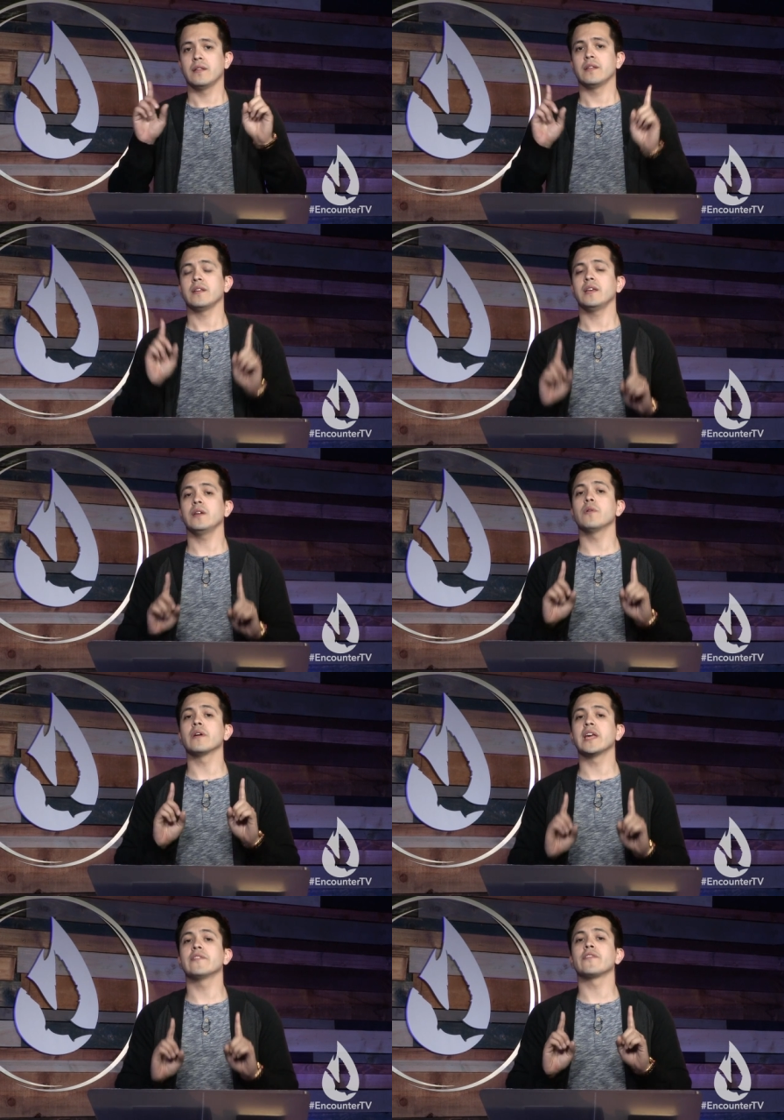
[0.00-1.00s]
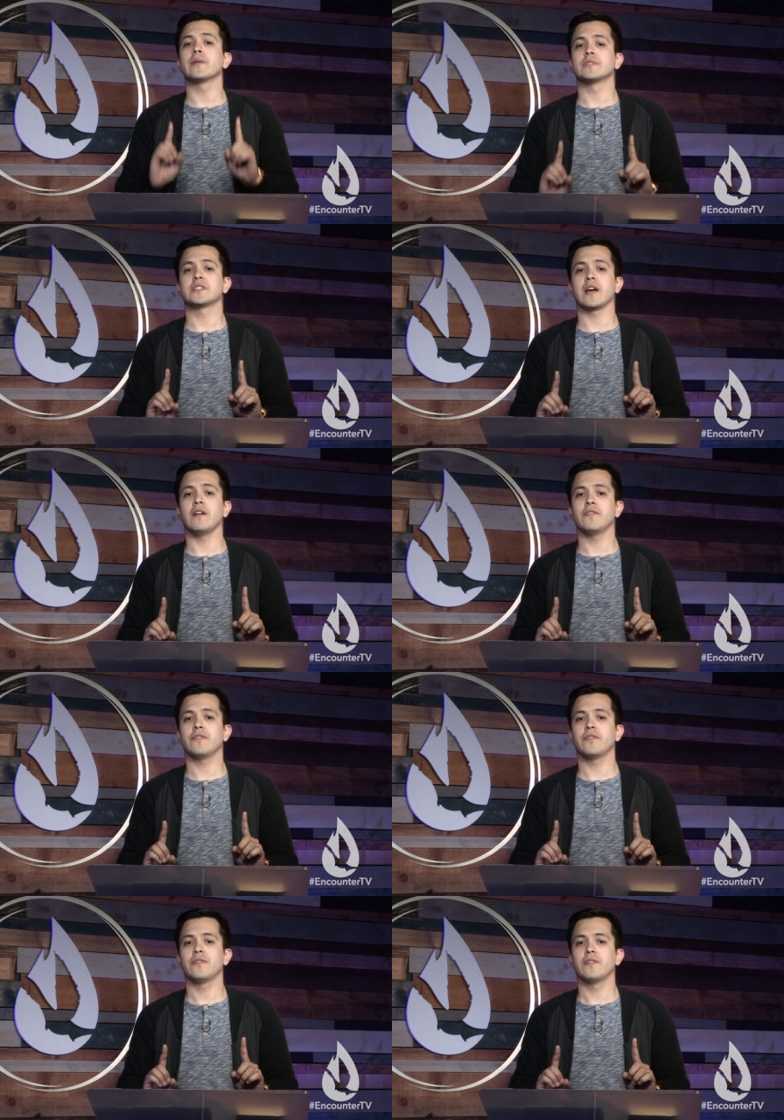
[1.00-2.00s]
And he will give of
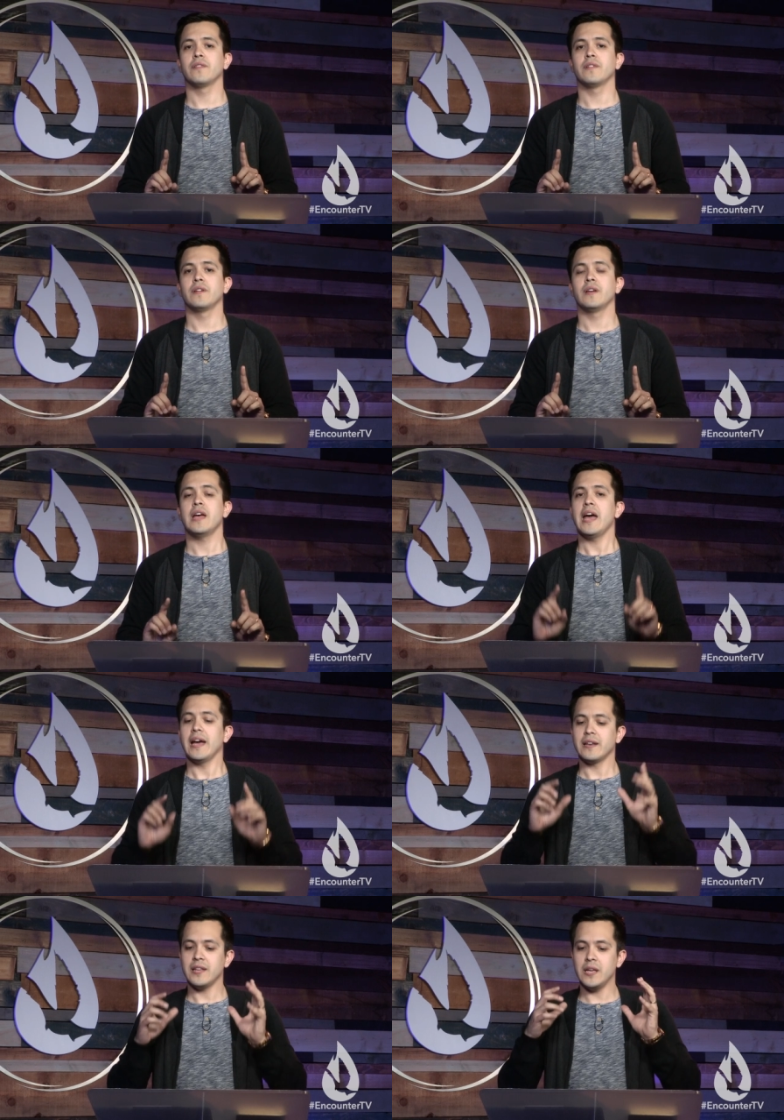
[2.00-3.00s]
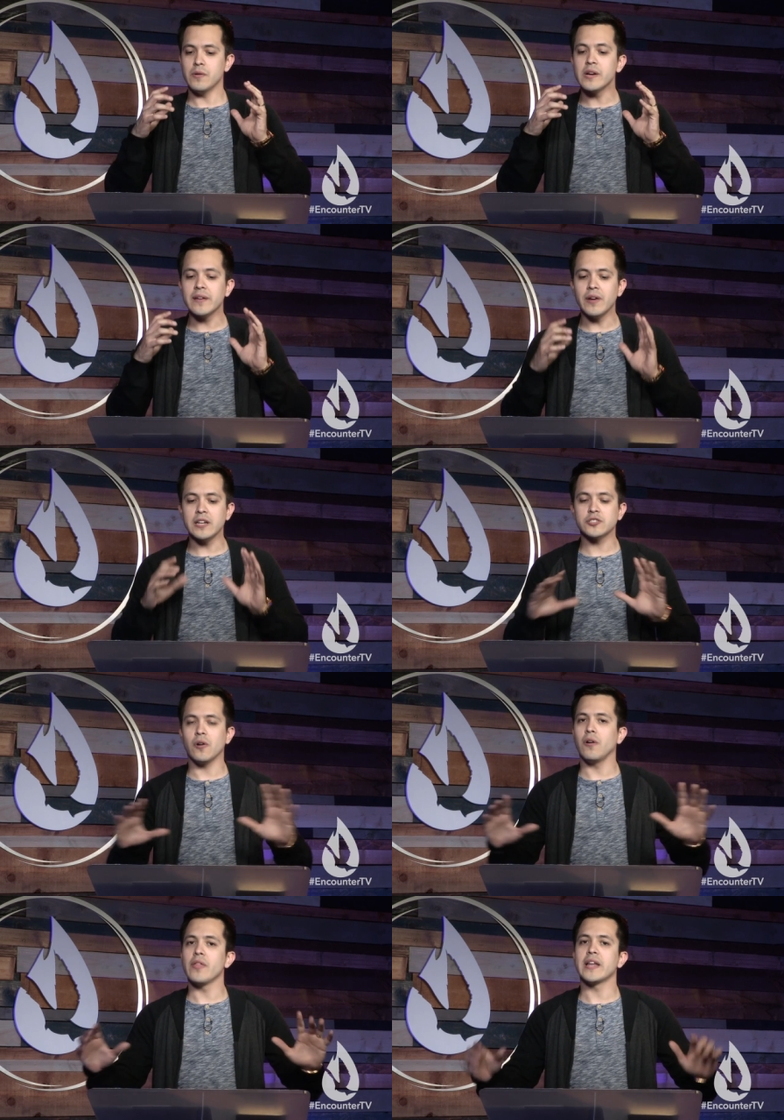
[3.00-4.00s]
himself and He will give us
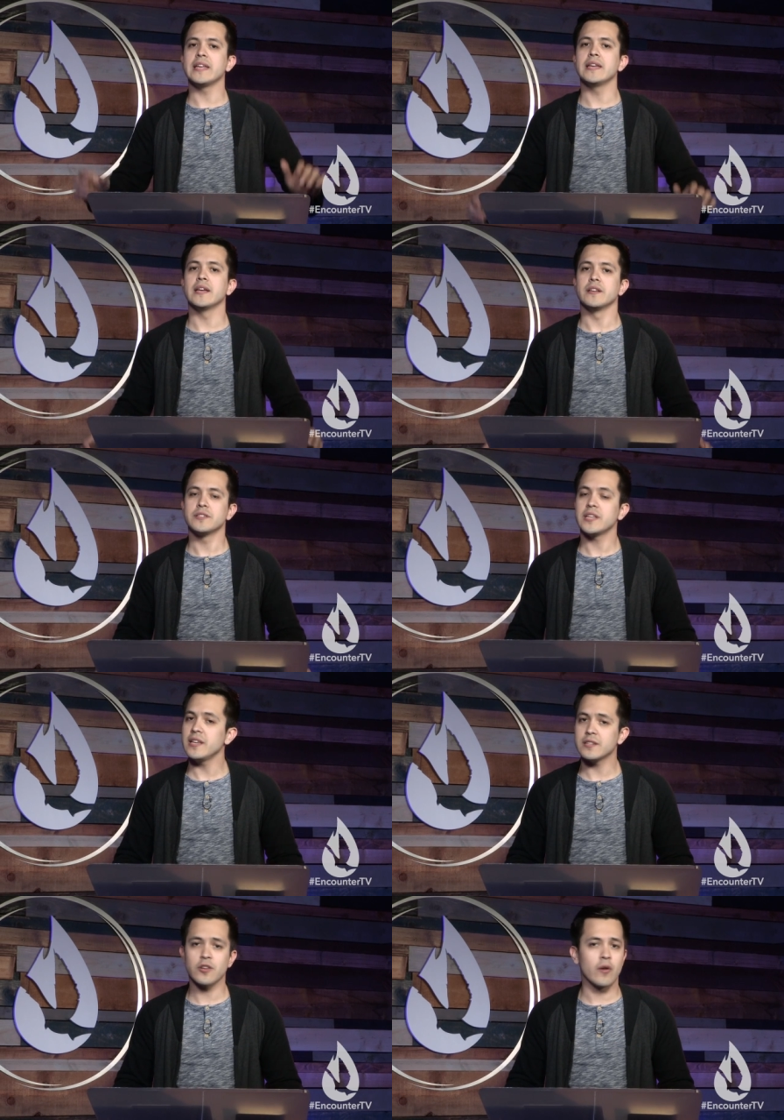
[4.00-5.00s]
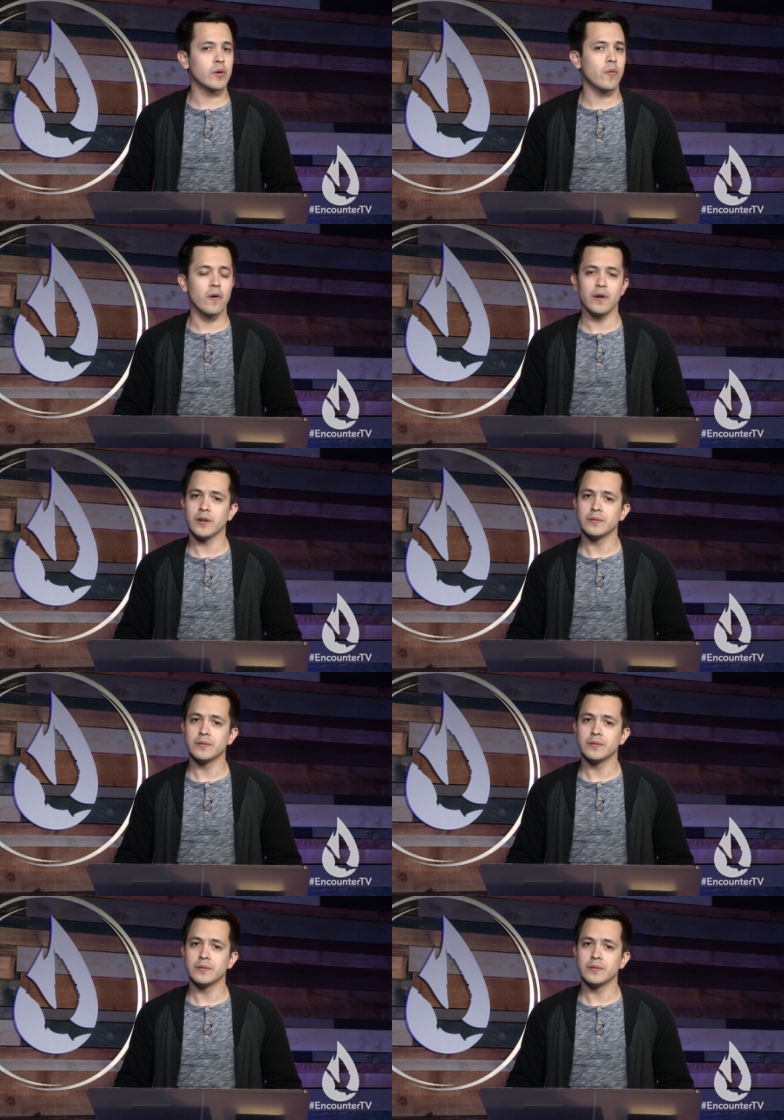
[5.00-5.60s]
all that He is. He is our reward.